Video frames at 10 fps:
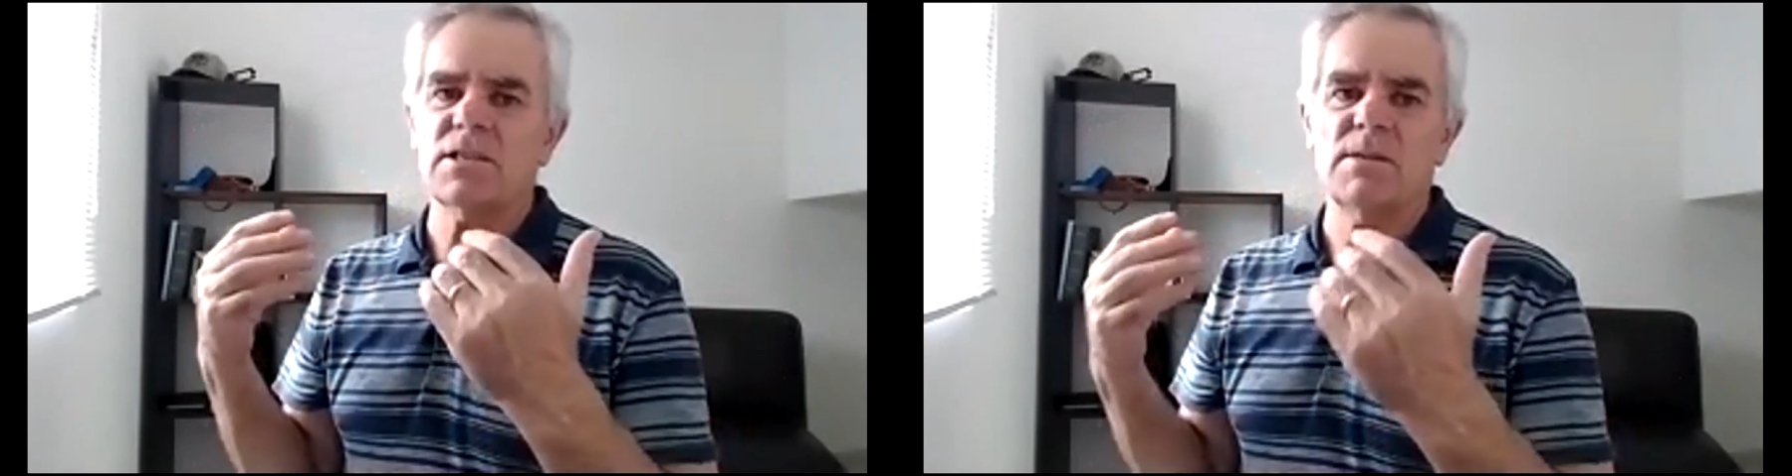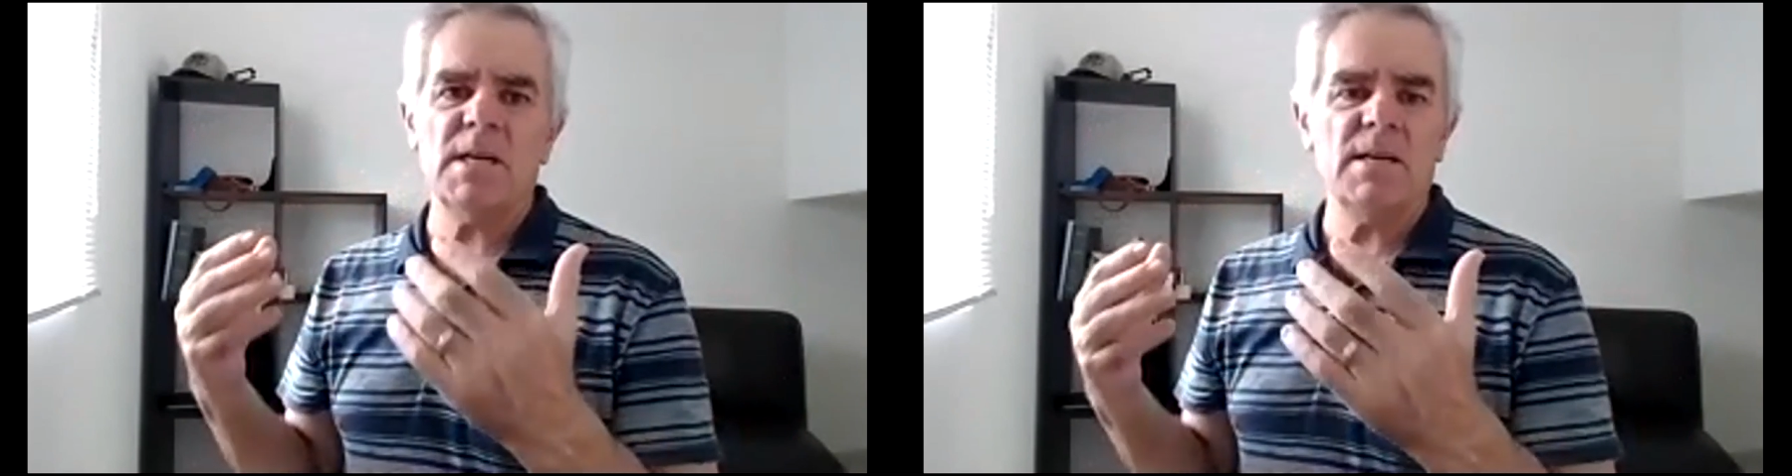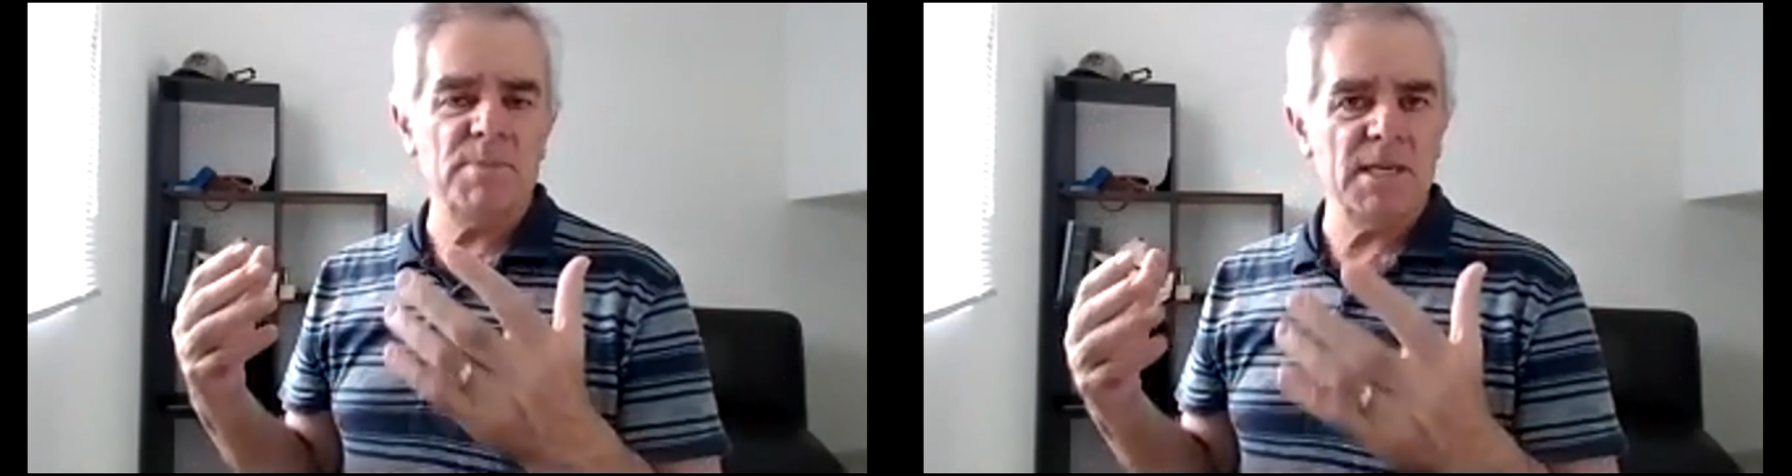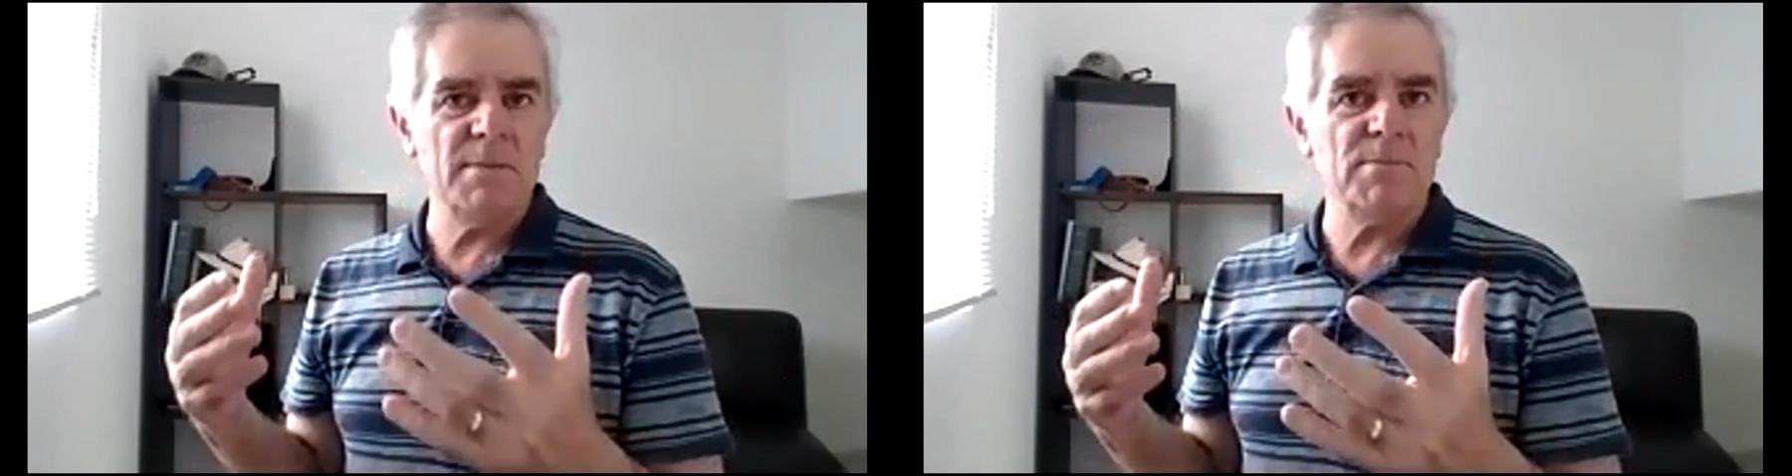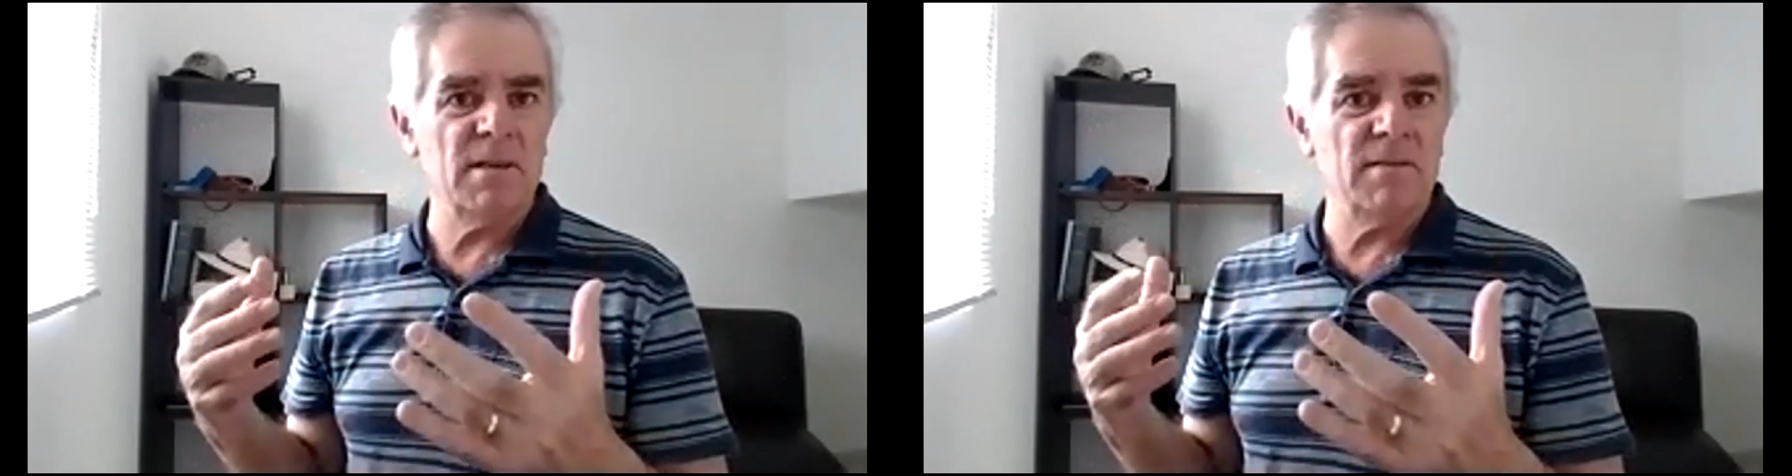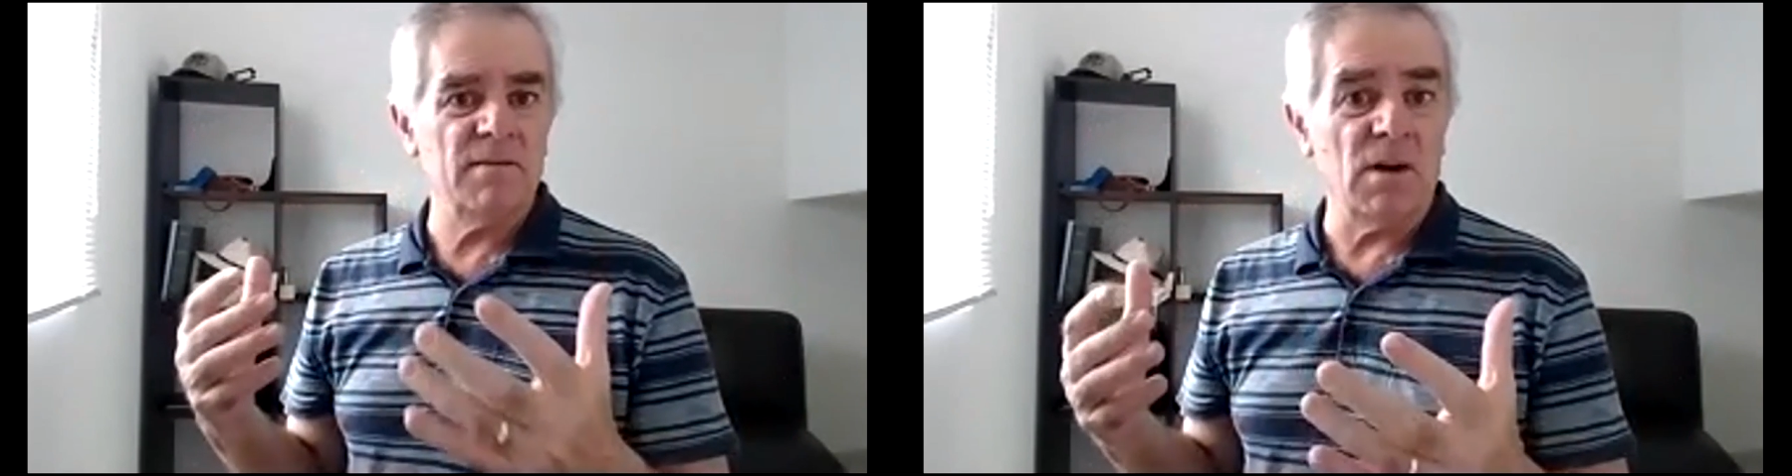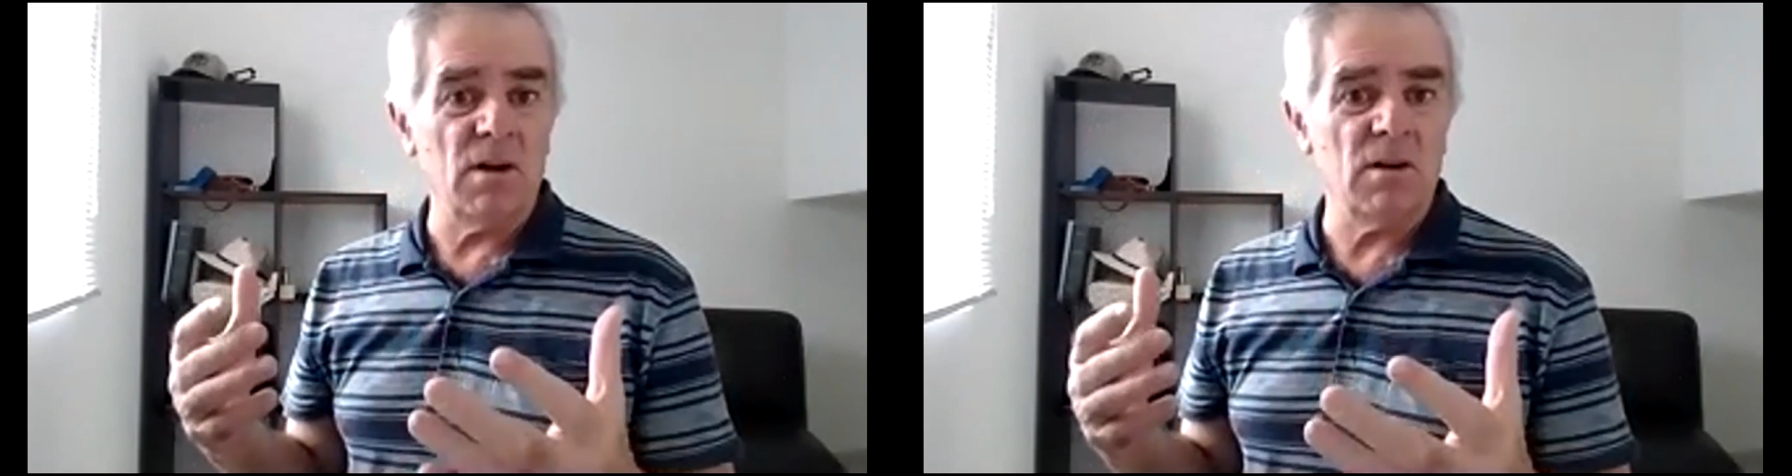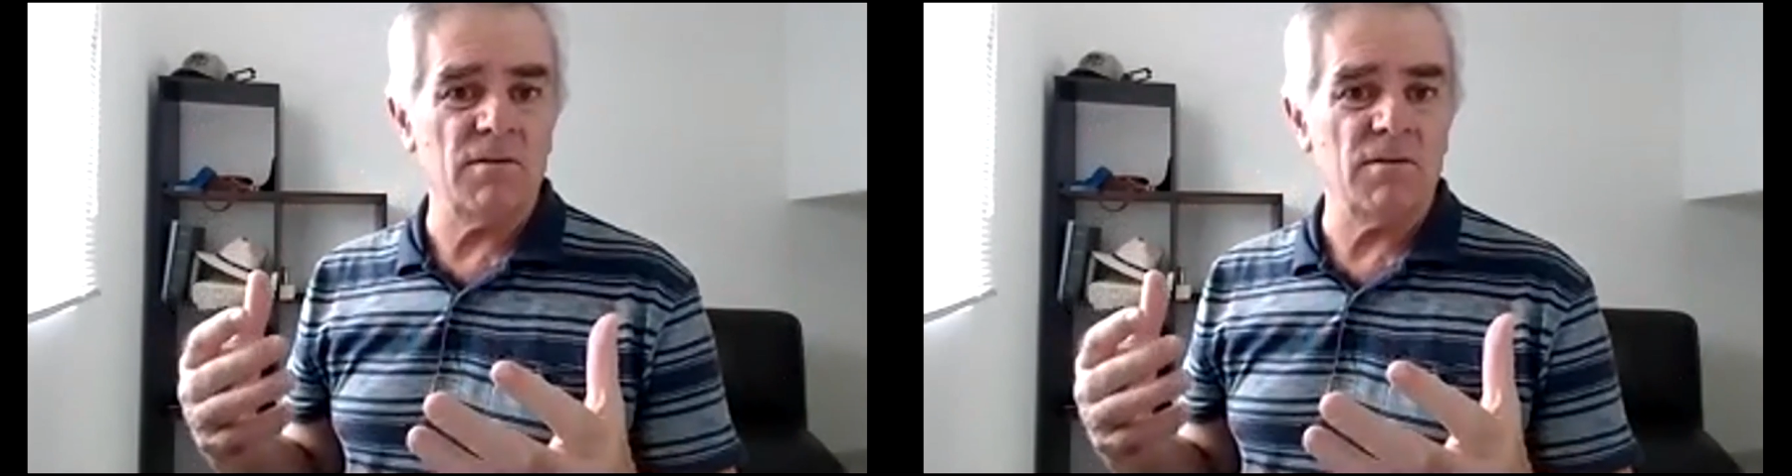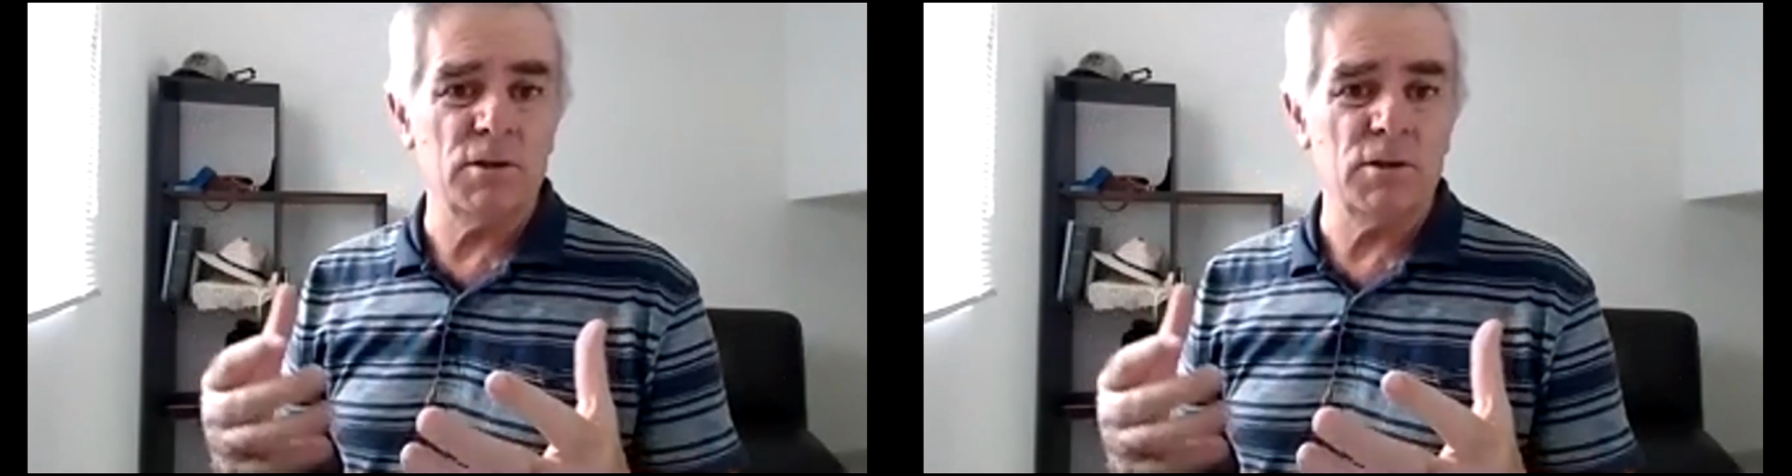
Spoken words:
so many people involved